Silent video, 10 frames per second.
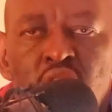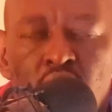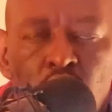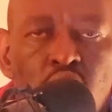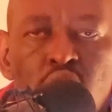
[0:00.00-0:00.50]

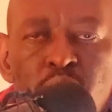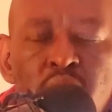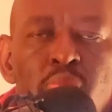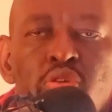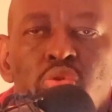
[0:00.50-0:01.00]
You're going to
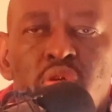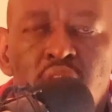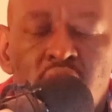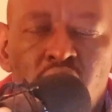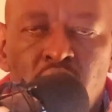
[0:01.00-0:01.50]
be able to
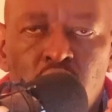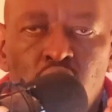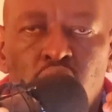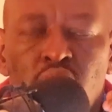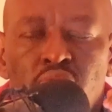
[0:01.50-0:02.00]
create
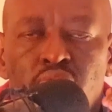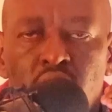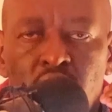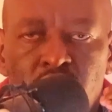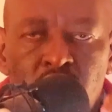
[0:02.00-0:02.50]
value
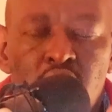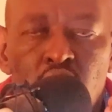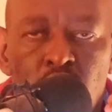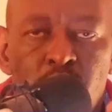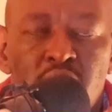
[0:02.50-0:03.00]
for a very
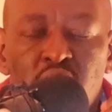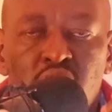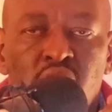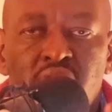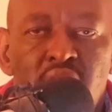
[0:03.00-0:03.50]
long
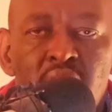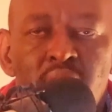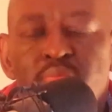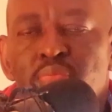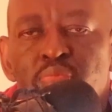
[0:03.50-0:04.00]
period of
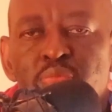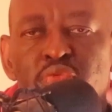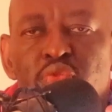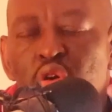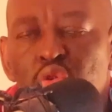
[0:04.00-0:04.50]
time
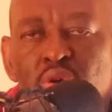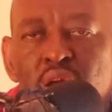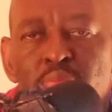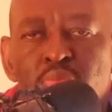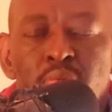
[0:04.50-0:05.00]
before you
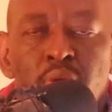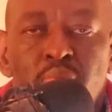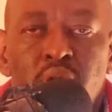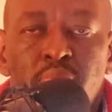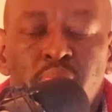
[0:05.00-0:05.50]
can
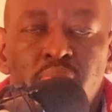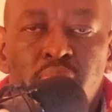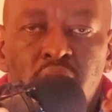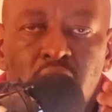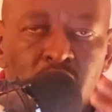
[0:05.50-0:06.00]
probably
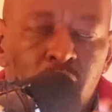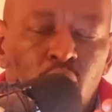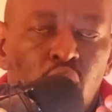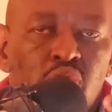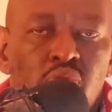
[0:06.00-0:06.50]
be
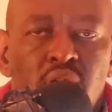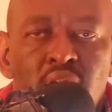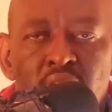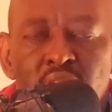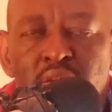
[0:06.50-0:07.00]
able to
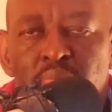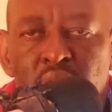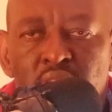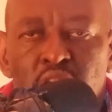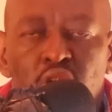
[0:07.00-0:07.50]
get
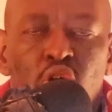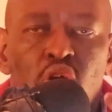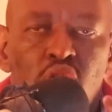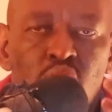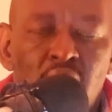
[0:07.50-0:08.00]
money
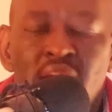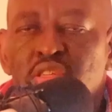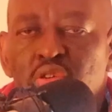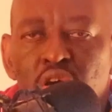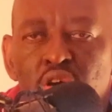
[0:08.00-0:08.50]
or to
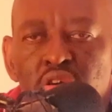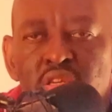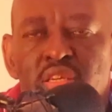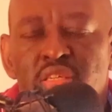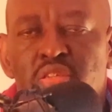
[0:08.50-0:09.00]
ask your
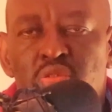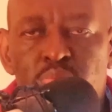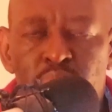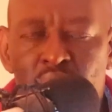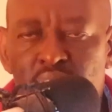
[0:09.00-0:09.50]
audience to
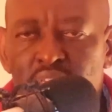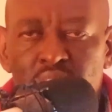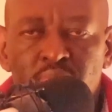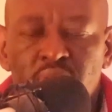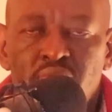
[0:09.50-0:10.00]
buy
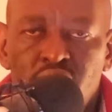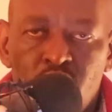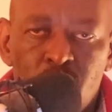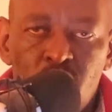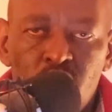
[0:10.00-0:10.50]
something
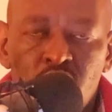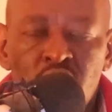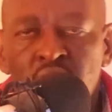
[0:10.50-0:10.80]
from you.